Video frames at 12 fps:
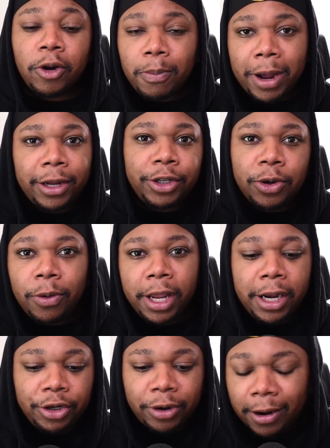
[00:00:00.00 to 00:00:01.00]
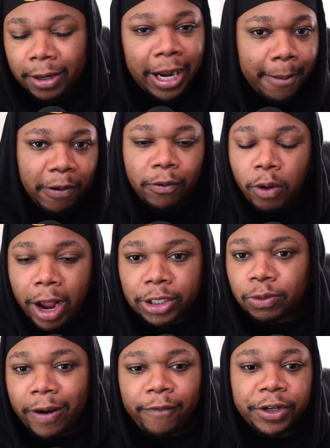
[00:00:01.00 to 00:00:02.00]
nobody's doing any tri- type of
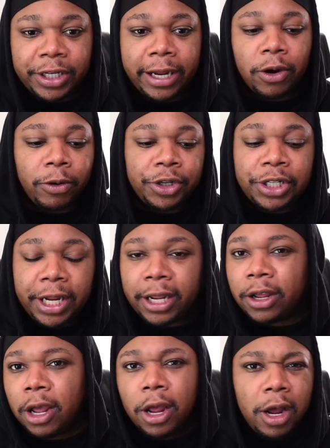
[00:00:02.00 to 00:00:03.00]
cross referencing or seeing,